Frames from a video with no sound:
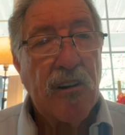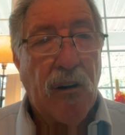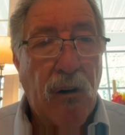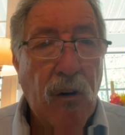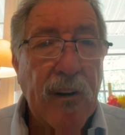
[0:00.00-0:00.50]

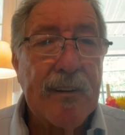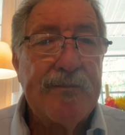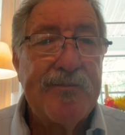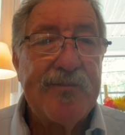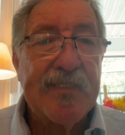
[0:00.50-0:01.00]

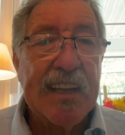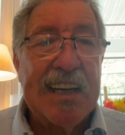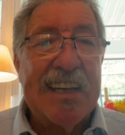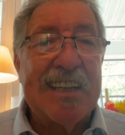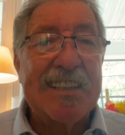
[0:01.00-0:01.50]
Or
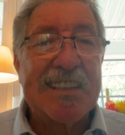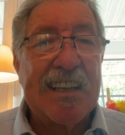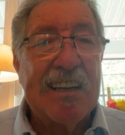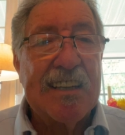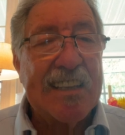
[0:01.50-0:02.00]
is
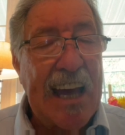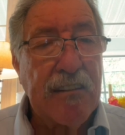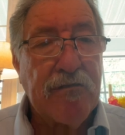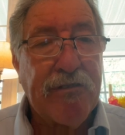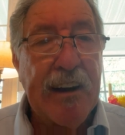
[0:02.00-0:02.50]

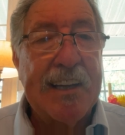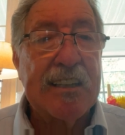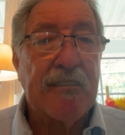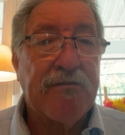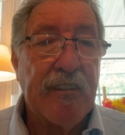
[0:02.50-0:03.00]
that friend
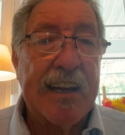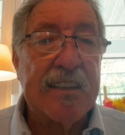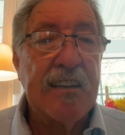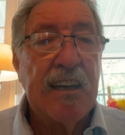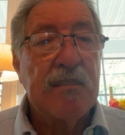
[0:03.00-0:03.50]
a
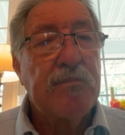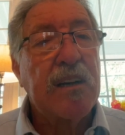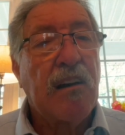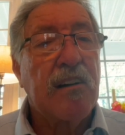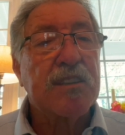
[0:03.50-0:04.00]
friend
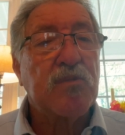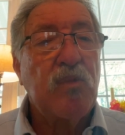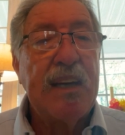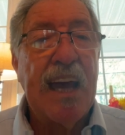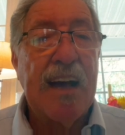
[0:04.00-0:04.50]
because
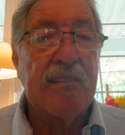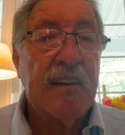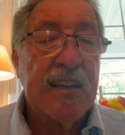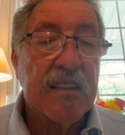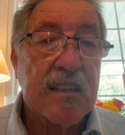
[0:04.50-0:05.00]
we have
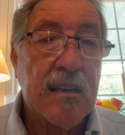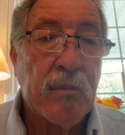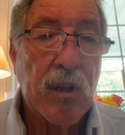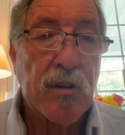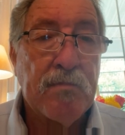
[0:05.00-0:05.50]

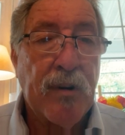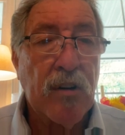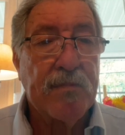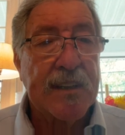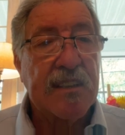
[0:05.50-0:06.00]
similar
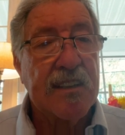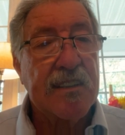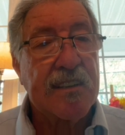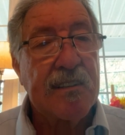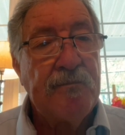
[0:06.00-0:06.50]

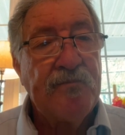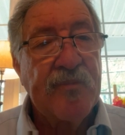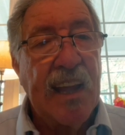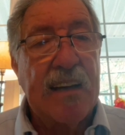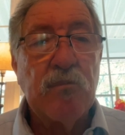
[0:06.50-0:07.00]
purposes
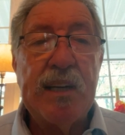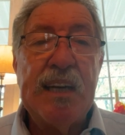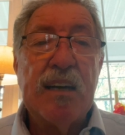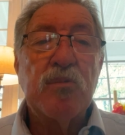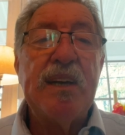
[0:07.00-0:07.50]
and
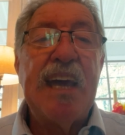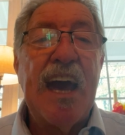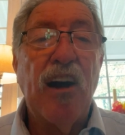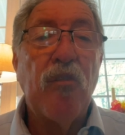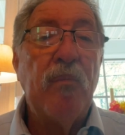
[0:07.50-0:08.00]
we
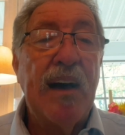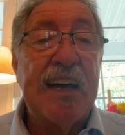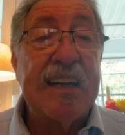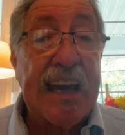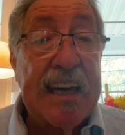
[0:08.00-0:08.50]
help
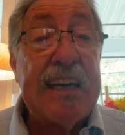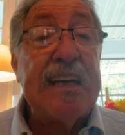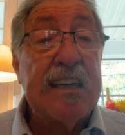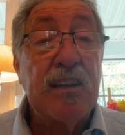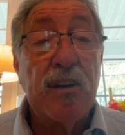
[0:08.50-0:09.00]
and
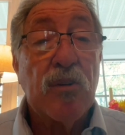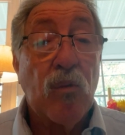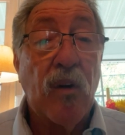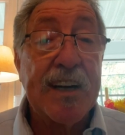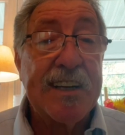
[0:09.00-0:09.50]
aid
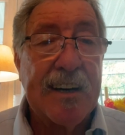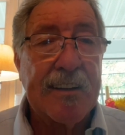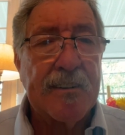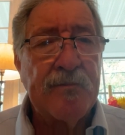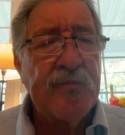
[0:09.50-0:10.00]
one
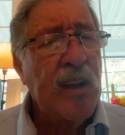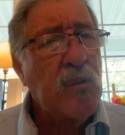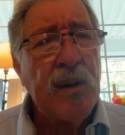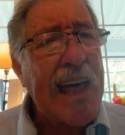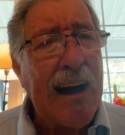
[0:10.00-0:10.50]
another
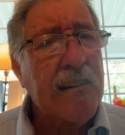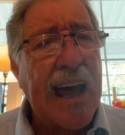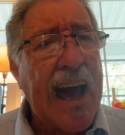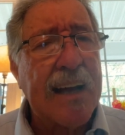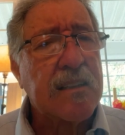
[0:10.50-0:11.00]
without
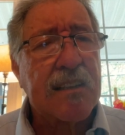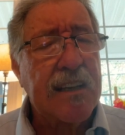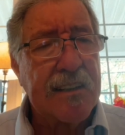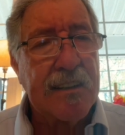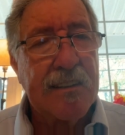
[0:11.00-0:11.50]

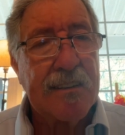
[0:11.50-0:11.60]
asking?